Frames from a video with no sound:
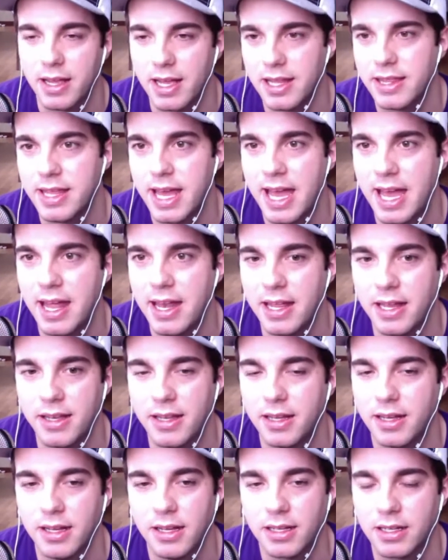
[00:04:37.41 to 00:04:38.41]
And that
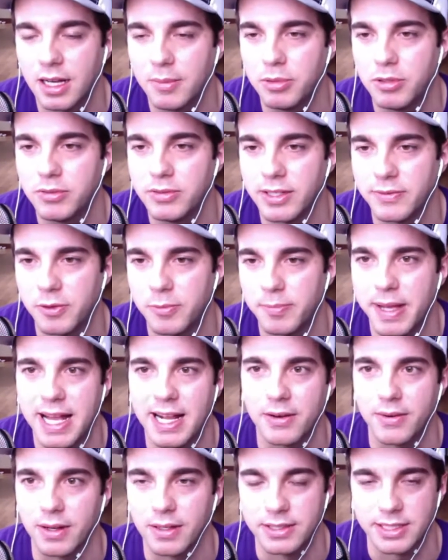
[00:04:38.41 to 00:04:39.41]
and a couple of different
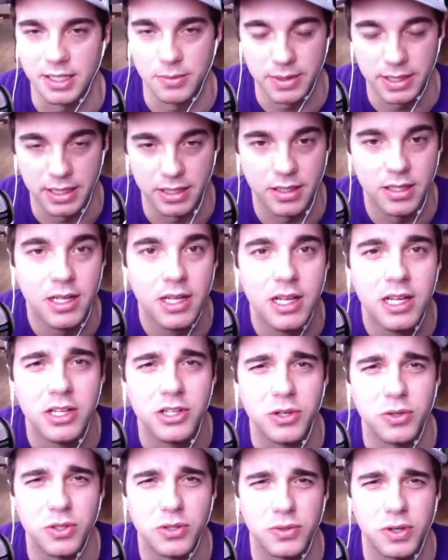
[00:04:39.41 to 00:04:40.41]
backgrounds that we can
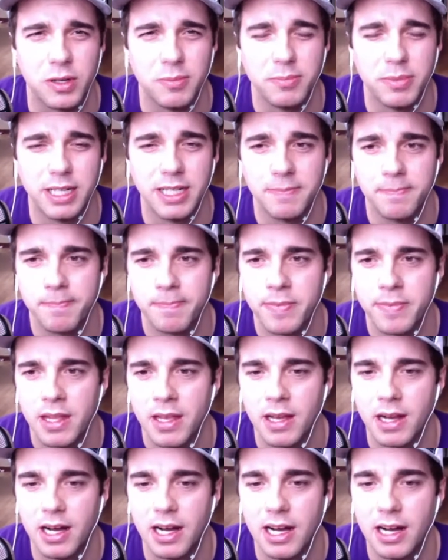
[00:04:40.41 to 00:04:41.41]
choose from. But
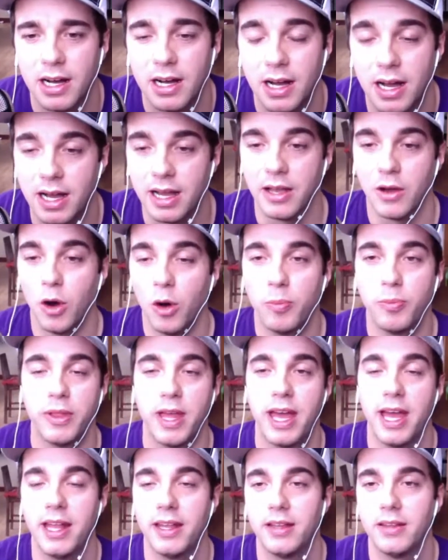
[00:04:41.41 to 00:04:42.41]
I hope
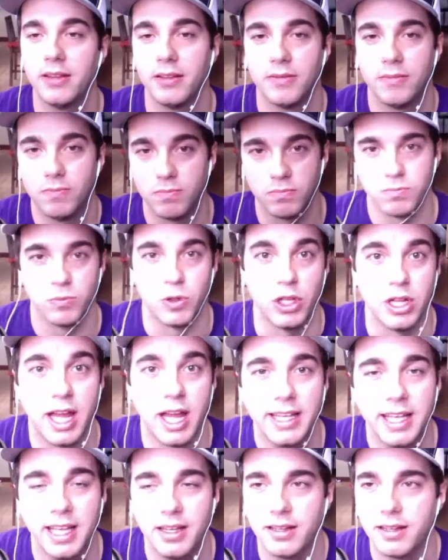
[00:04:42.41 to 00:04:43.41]
that you
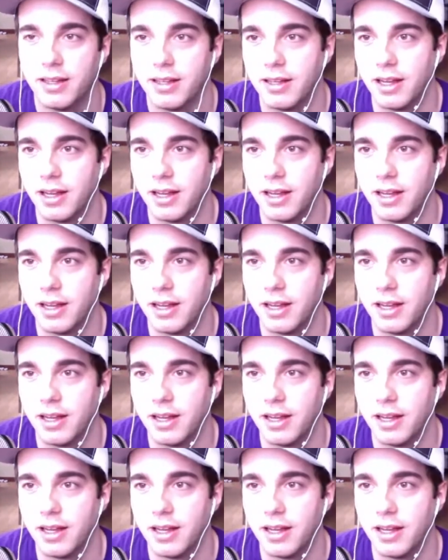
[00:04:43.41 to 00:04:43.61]
like it.